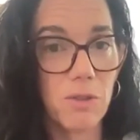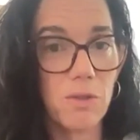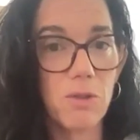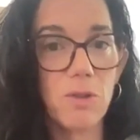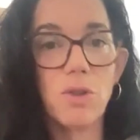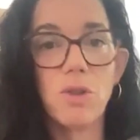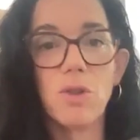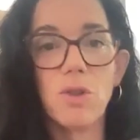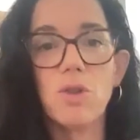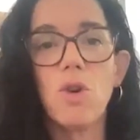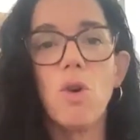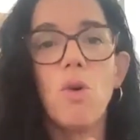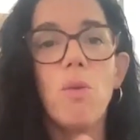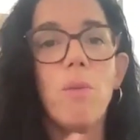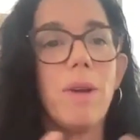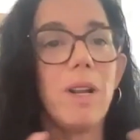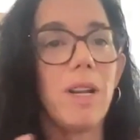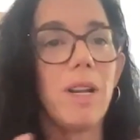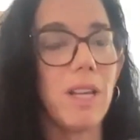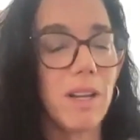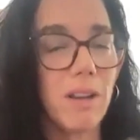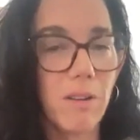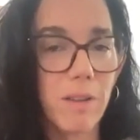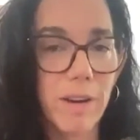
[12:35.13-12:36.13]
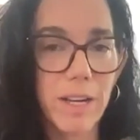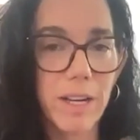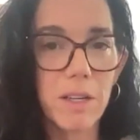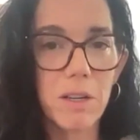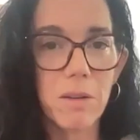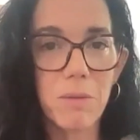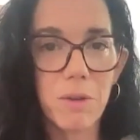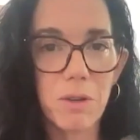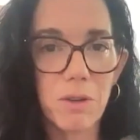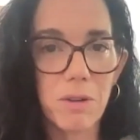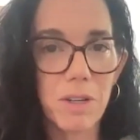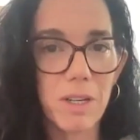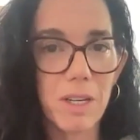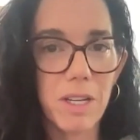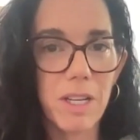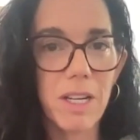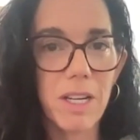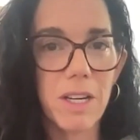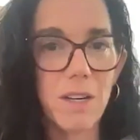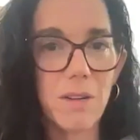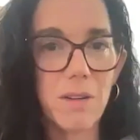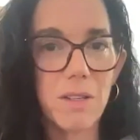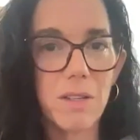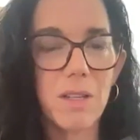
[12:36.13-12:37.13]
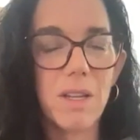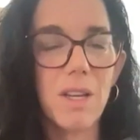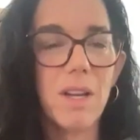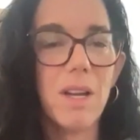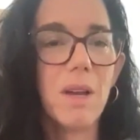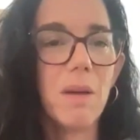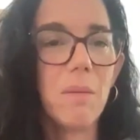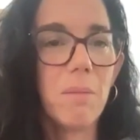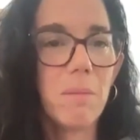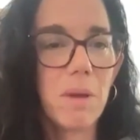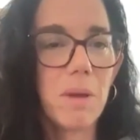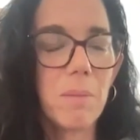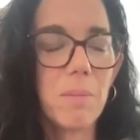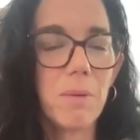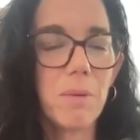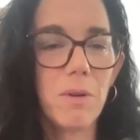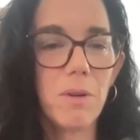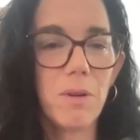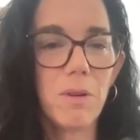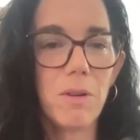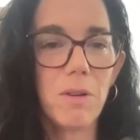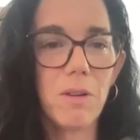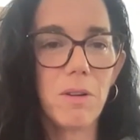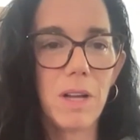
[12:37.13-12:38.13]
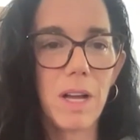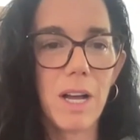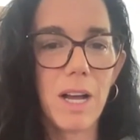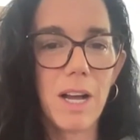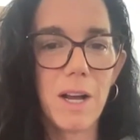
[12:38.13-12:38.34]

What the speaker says: There's so many great community here. People,